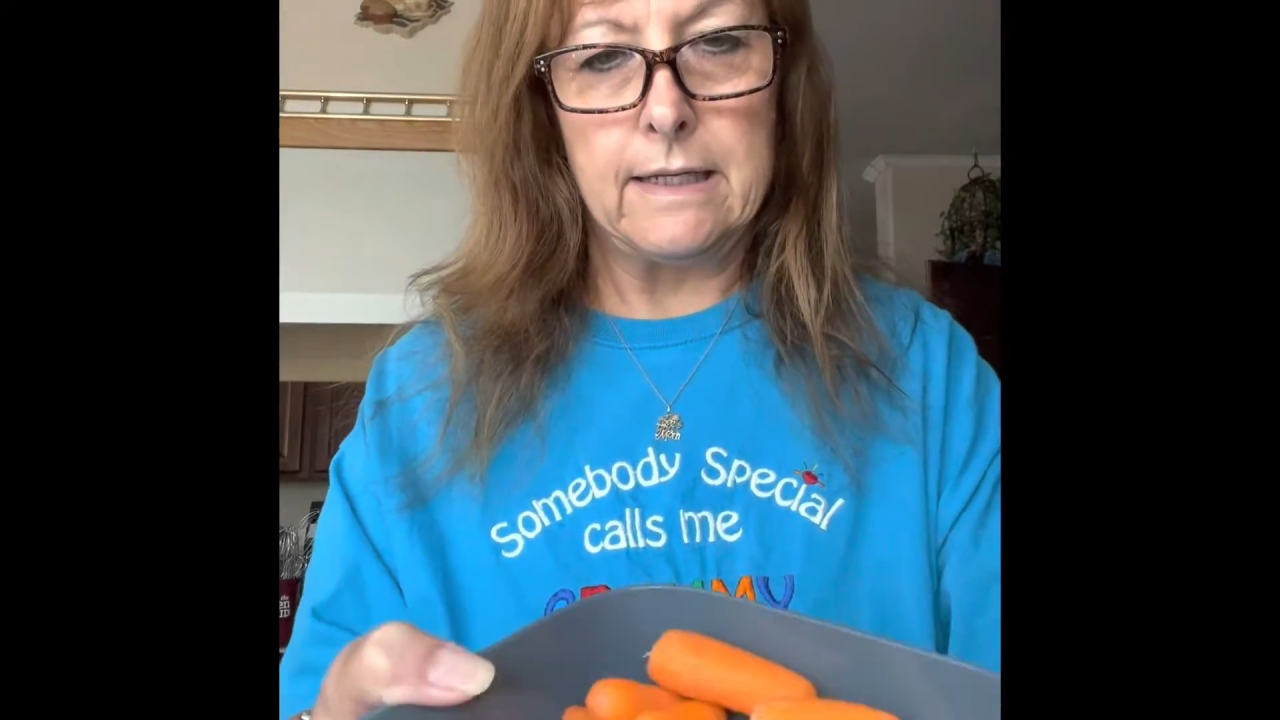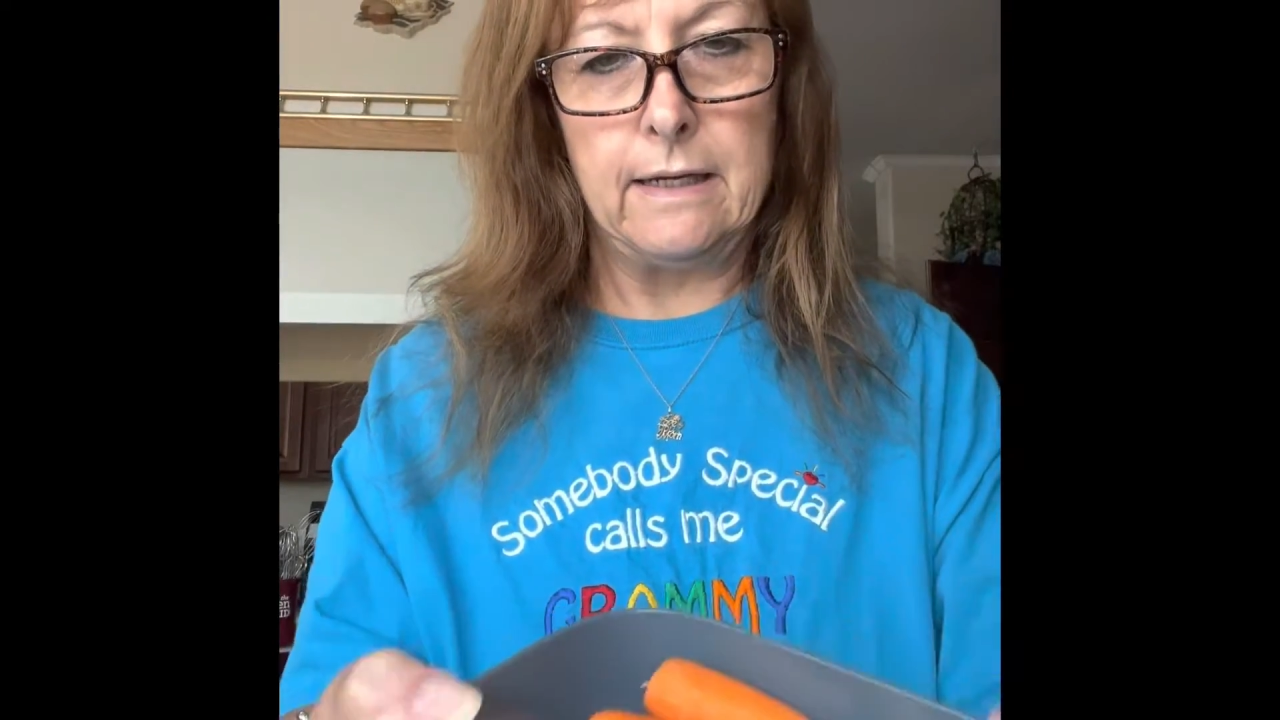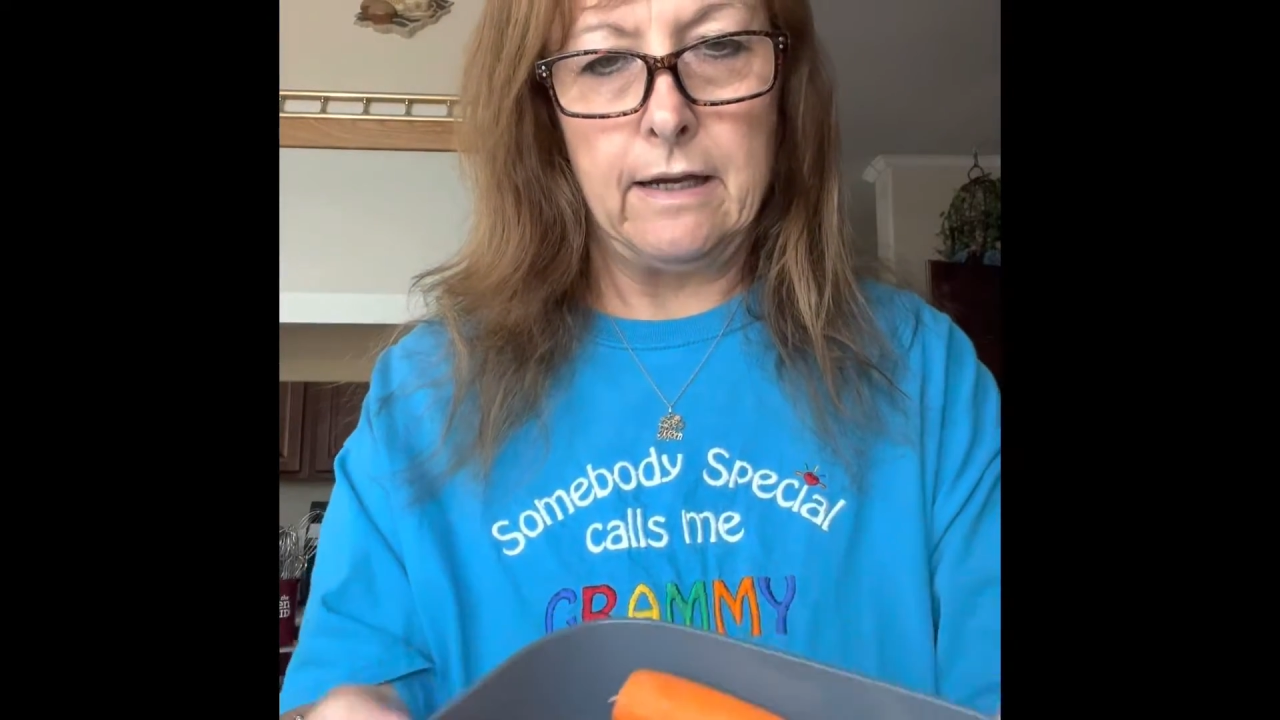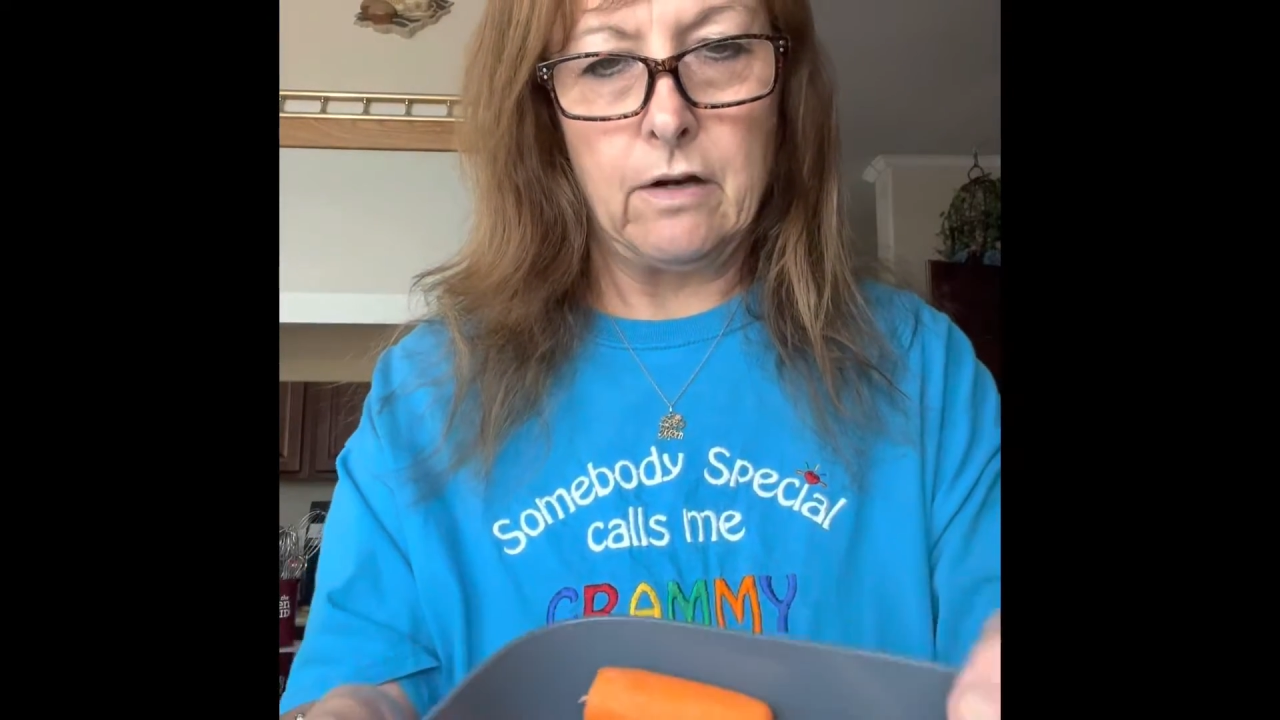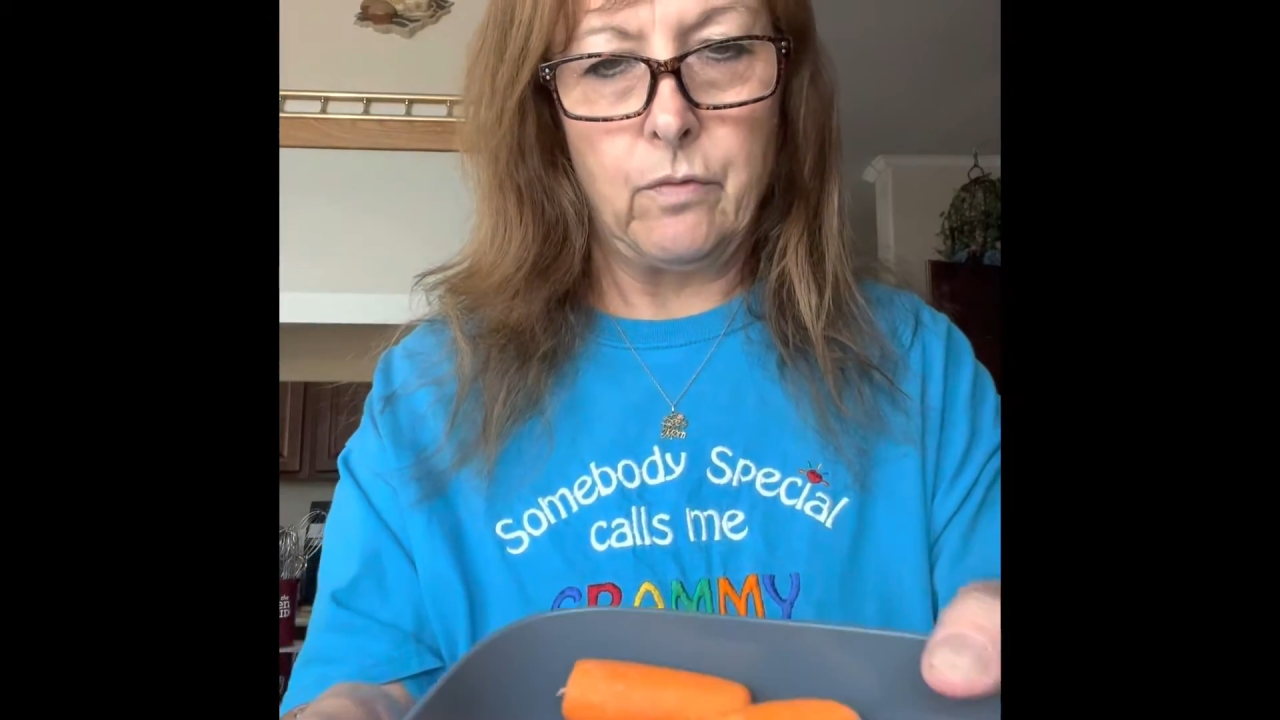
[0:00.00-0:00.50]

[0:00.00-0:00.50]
in here